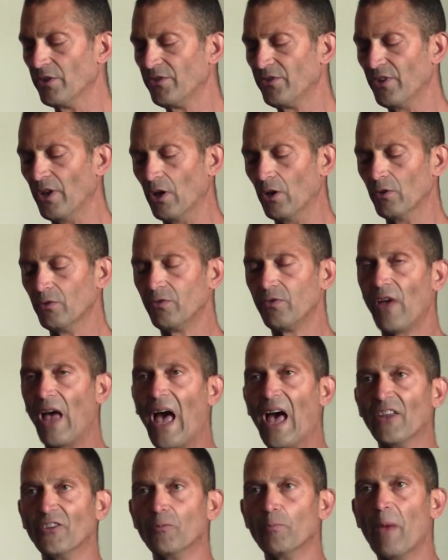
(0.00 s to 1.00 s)
the self
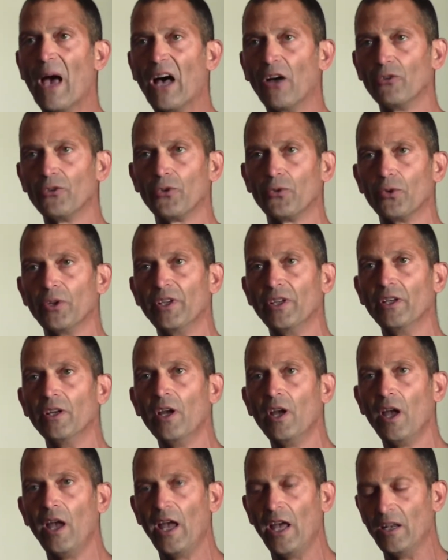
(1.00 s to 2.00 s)
as boundary
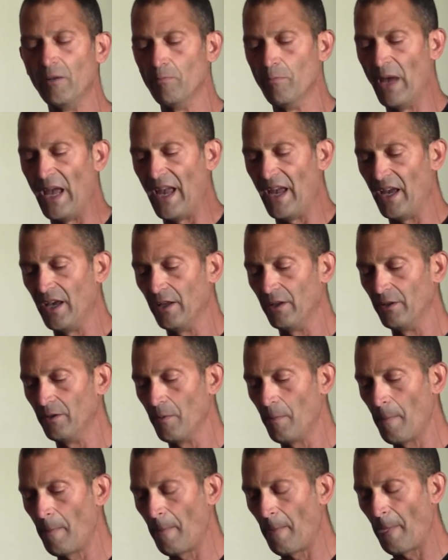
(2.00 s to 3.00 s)
and
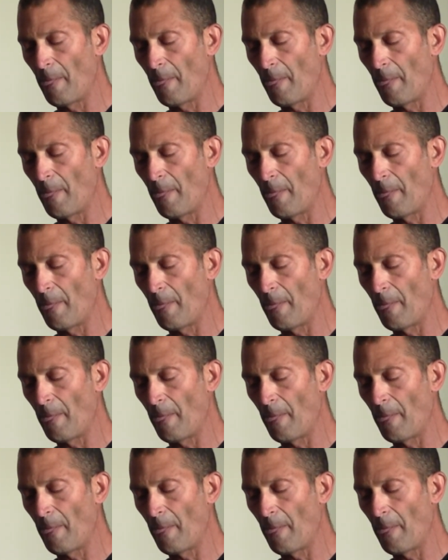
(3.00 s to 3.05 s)
ban.